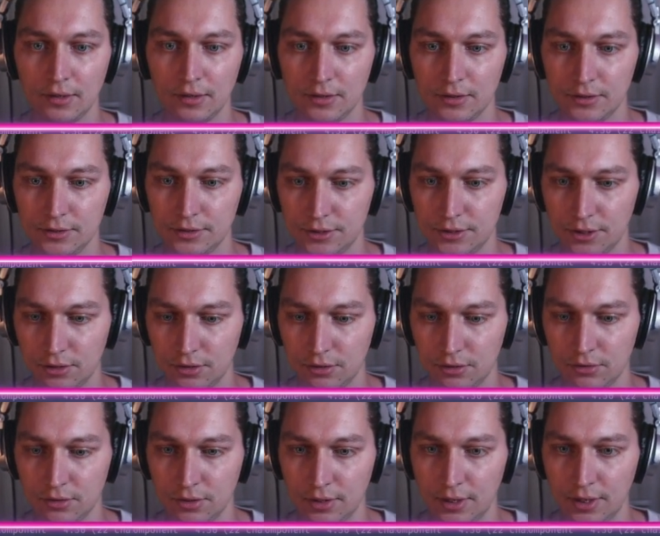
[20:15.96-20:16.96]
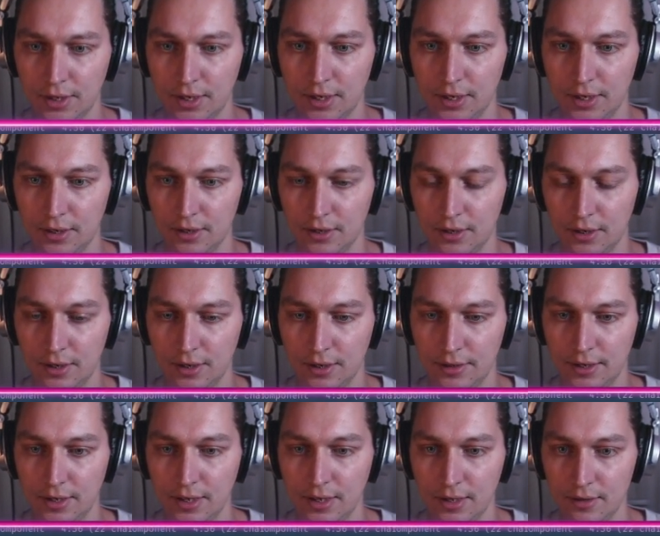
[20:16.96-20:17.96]
So
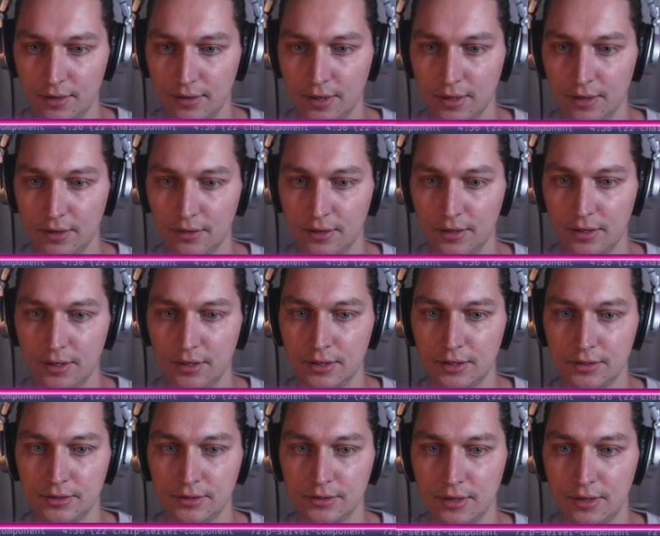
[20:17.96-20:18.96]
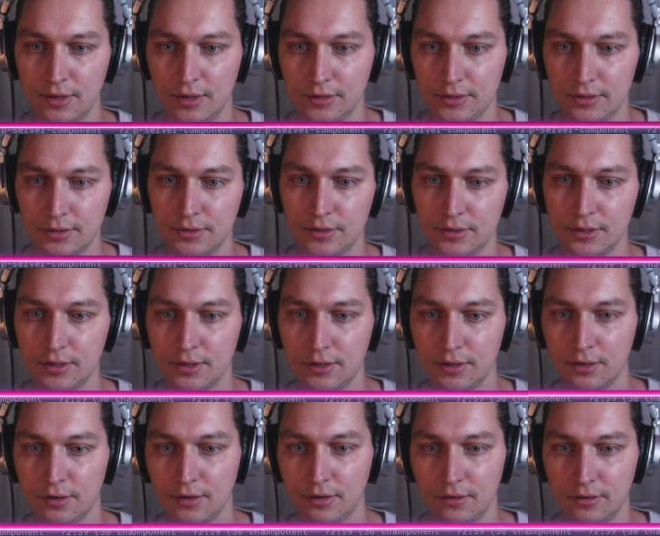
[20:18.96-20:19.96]
the other thing is this
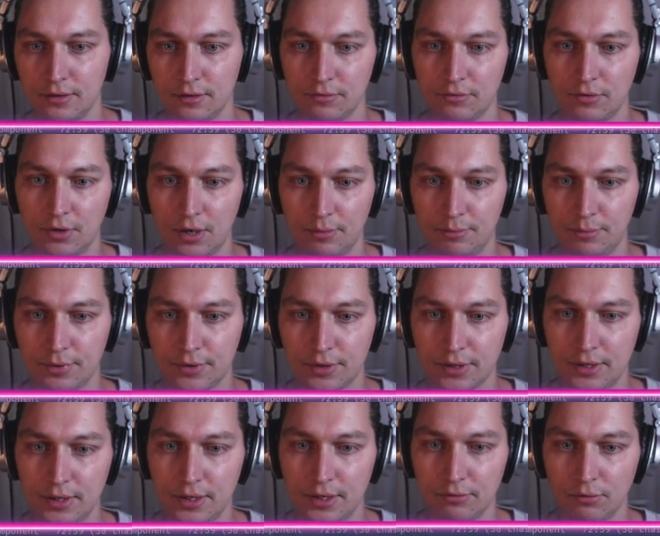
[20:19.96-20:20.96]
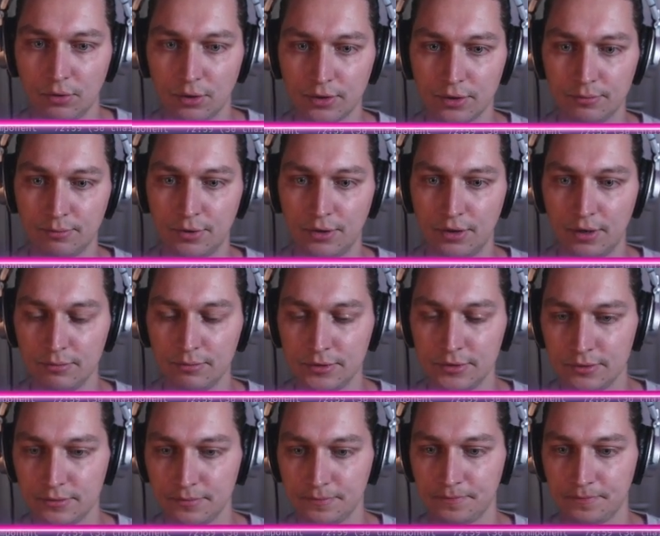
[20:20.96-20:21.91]
wrap keyword params,